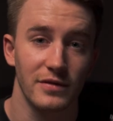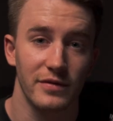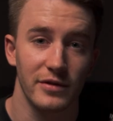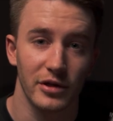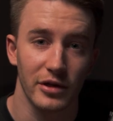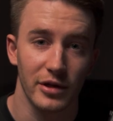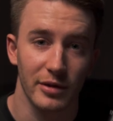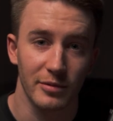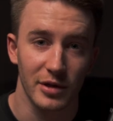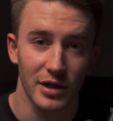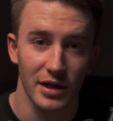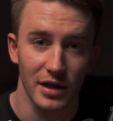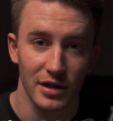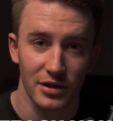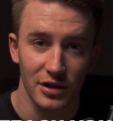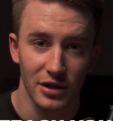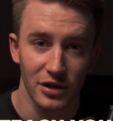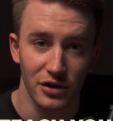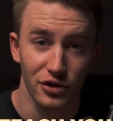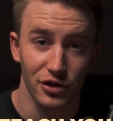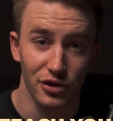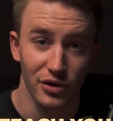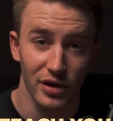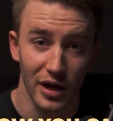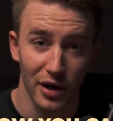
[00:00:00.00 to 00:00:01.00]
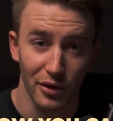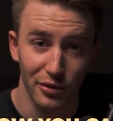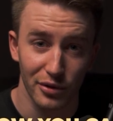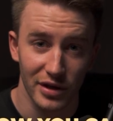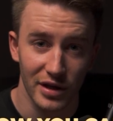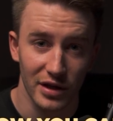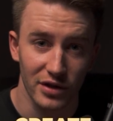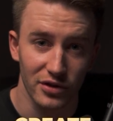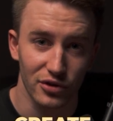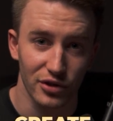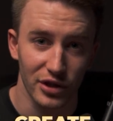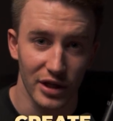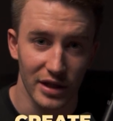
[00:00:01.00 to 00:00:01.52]
video I'm gonna teach you how you
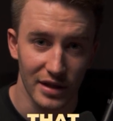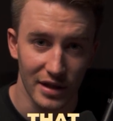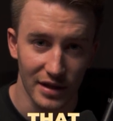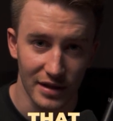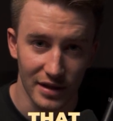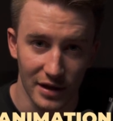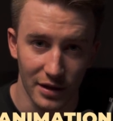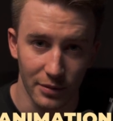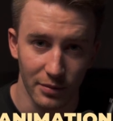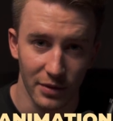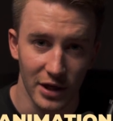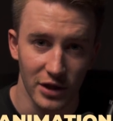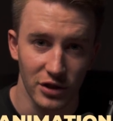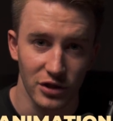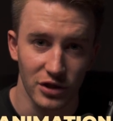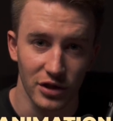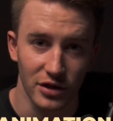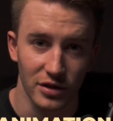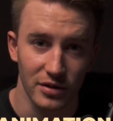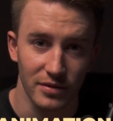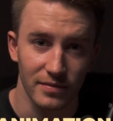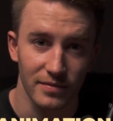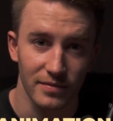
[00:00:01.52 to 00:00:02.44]
can create that animation.